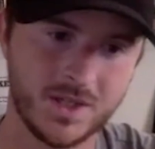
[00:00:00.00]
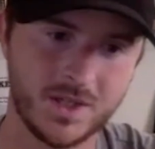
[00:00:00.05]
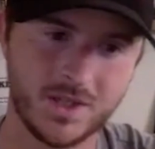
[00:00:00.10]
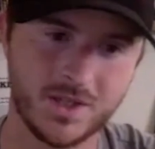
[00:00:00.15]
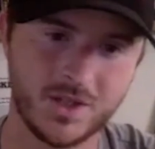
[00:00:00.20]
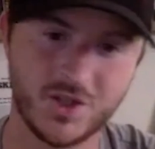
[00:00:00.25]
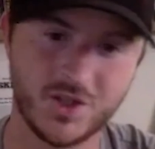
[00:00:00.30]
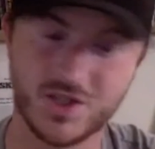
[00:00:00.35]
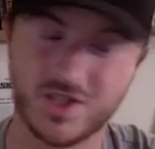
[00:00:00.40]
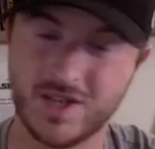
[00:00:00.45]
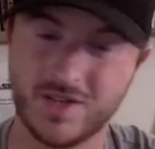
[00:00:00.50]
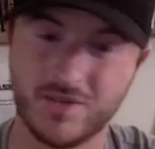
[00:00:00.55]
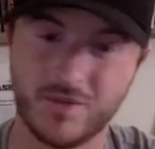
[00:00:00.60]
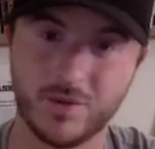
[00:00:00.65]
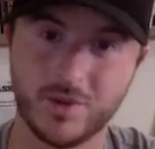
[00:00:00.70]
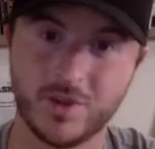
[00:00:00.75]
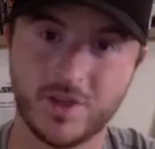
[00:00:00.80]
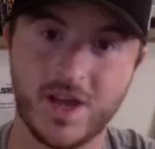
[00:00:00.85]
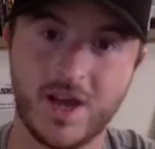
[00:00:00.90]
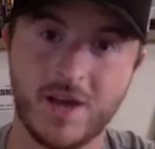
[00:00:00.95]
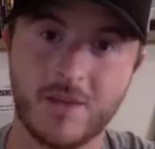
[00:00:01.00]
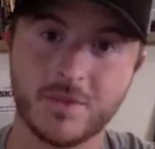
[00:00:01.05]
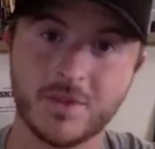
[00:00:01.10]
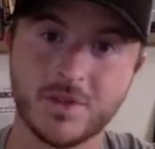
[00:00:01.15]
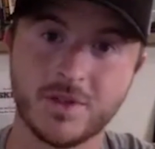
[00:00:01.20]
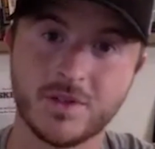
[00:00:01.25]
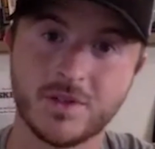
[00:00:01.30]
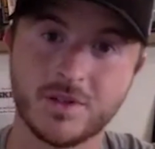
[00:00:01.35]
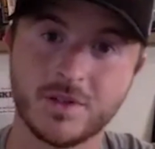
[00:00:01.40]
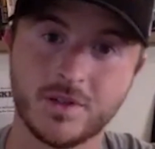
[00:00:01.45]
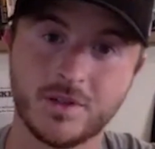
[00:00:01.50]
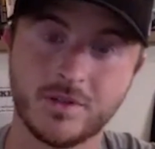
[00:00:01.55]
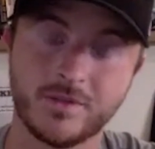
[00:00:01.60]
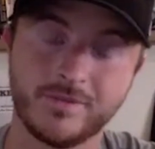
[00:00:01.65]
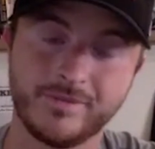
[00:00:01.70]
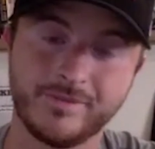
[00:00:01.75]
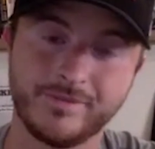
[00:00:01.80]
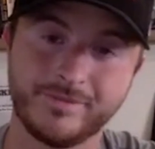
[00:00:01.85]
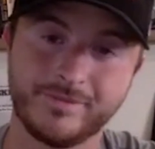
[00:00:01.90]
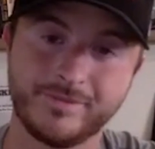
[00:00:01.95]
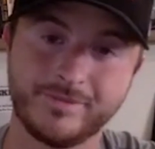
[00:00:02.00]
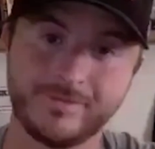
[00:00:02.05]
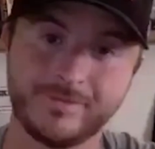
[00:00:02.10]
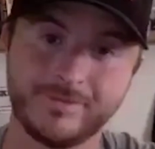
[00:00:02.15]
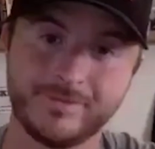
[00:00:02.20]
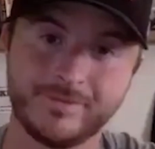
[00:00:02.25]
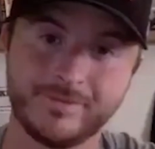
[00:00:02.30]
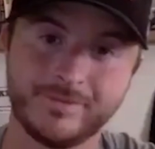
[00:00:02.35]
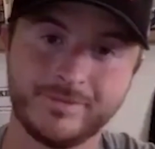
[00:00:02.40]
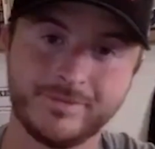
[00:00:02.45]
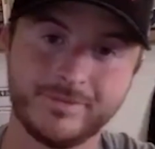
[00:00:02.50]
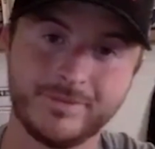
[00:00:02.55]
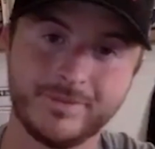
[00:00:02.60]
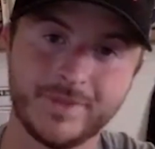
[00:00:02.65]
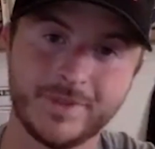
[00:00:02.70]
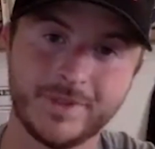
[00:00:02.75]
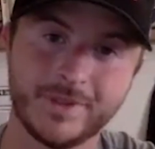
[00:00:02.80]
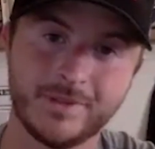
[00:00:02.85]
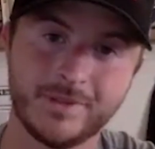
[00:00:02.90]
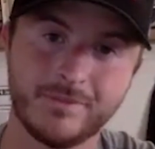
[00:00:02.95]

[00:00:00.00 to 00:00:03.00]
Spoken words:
just never really happened. So, yeah.